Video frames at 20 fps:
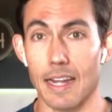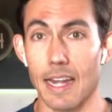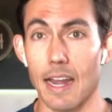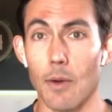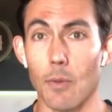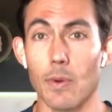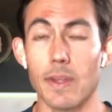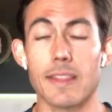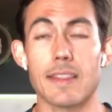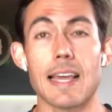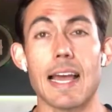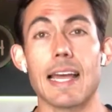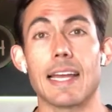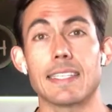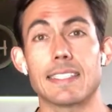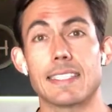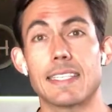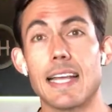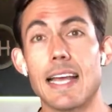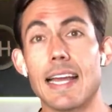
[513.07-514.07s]
Now, with that
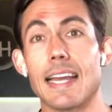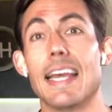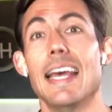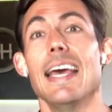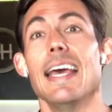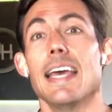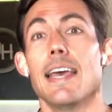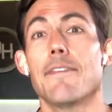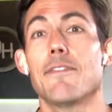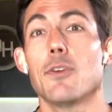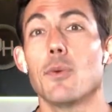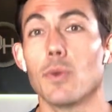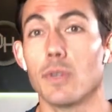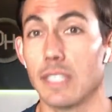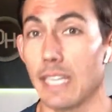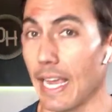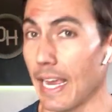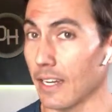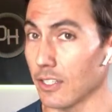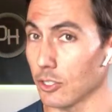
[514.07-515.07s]
said, if you
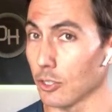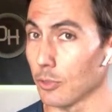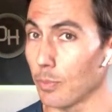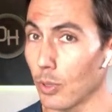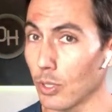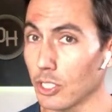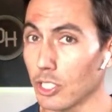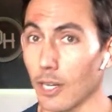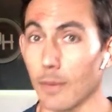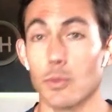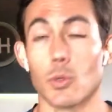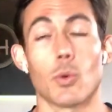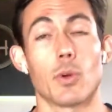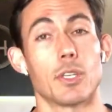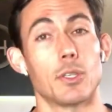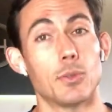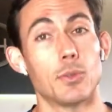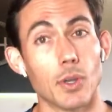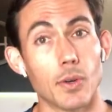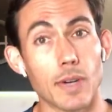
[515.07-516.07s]
can't do push-ups or
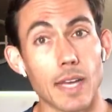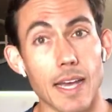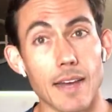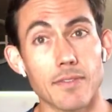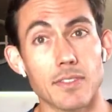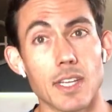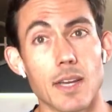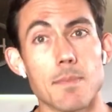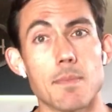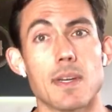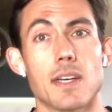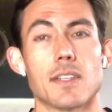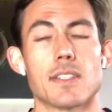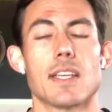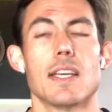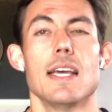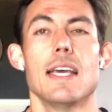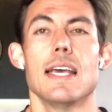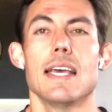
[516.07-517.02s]
you don't have dumbbells,